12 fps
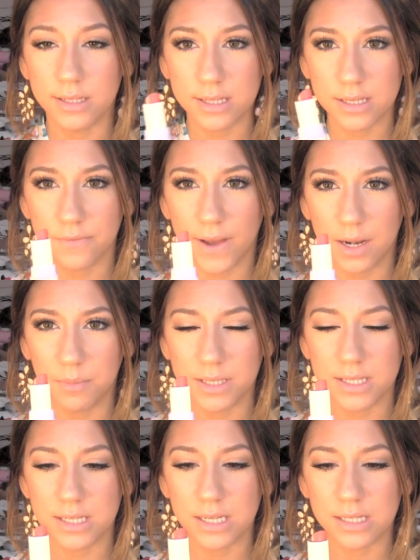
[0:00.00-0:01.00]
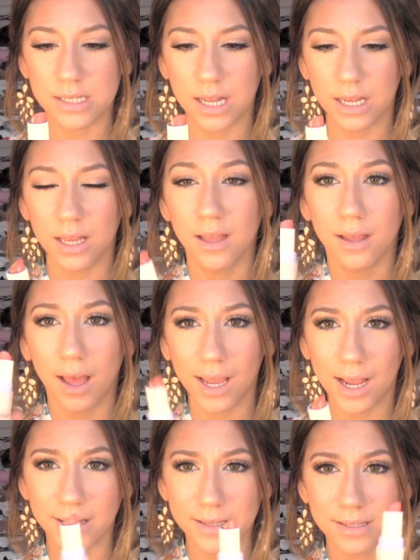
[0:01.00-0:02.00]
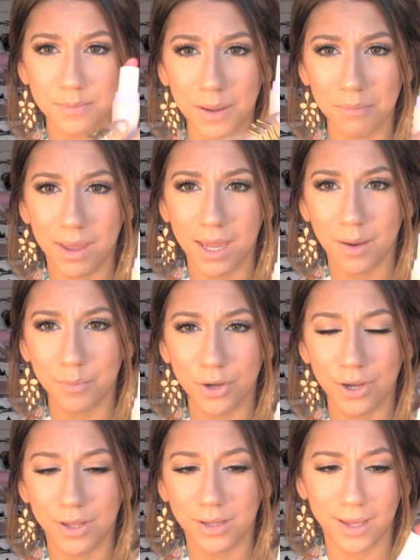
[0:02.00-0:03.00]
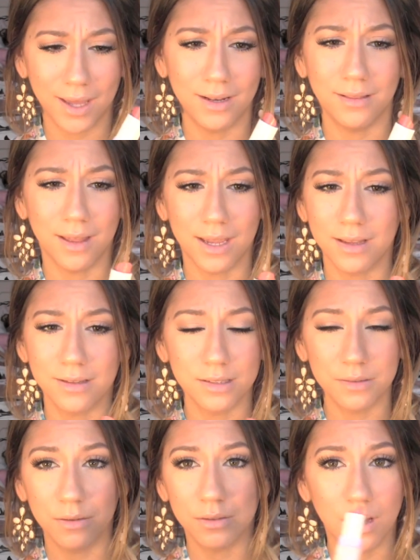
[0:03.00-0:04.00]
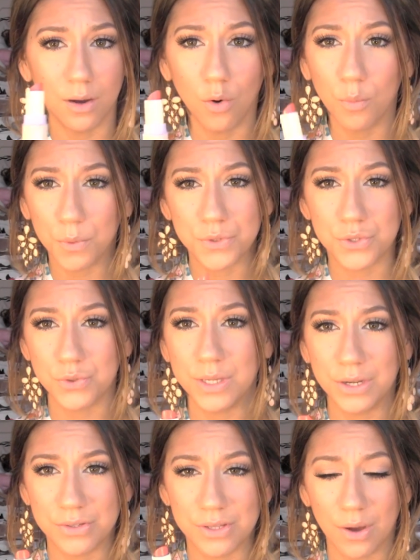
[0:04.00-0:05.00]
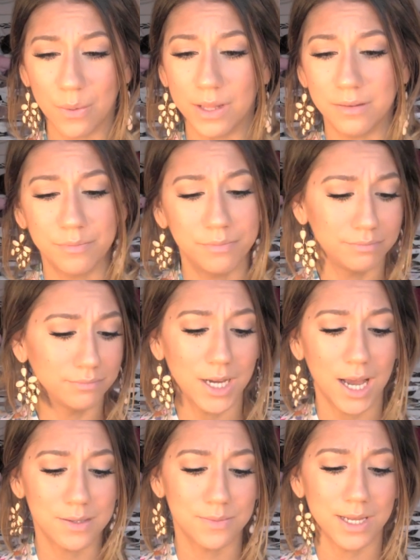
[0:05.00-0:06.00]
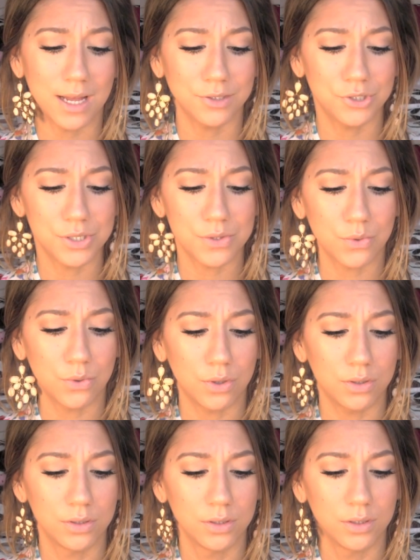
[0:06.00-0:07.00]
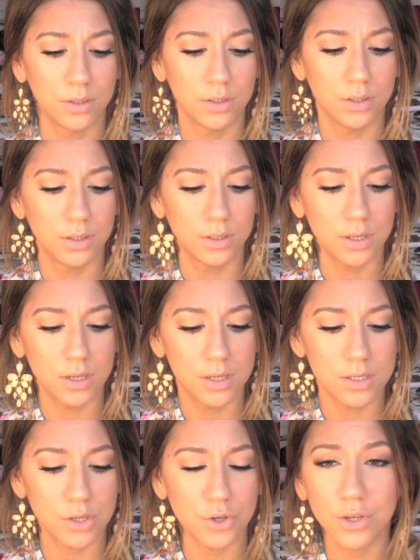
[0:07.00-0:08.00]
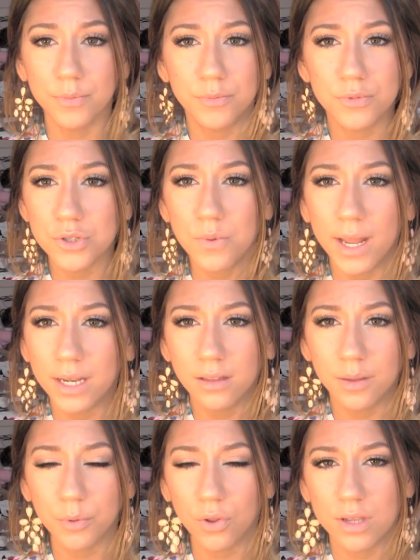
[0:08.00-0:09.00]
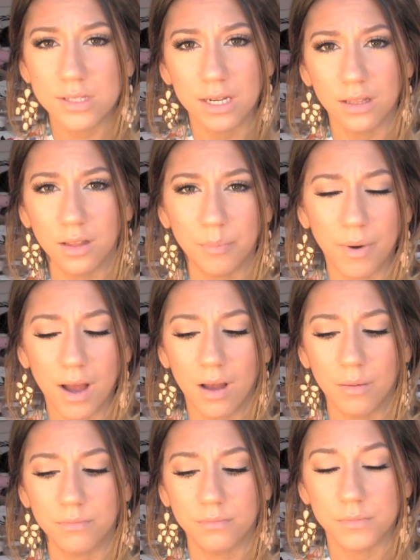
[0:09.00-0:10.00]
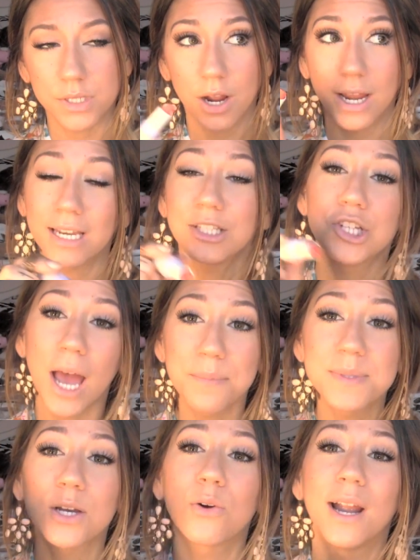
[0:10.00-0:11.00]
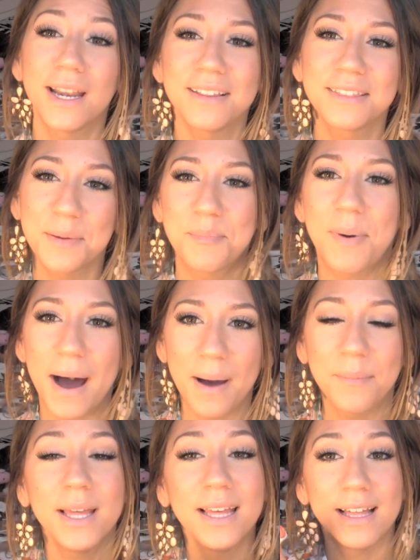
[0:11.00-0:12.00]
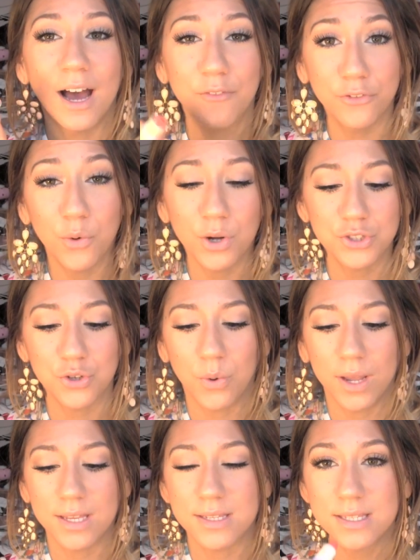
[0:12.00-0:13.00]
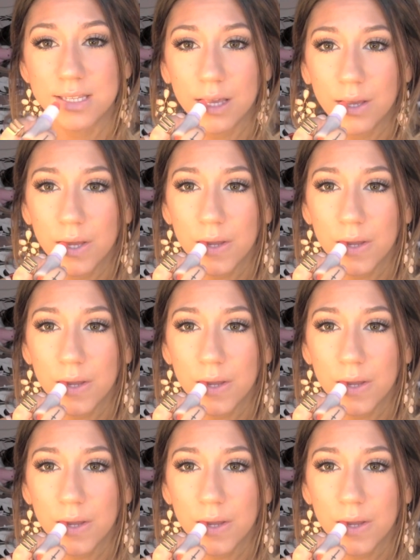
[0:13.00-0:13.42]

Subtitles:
This is a vitamin C stick. I got this in my makeup kit like almost 2 years ago at cosmetology school. So you could do any lip gloss, any lip balm, any chapstick or any lip balm of your choice.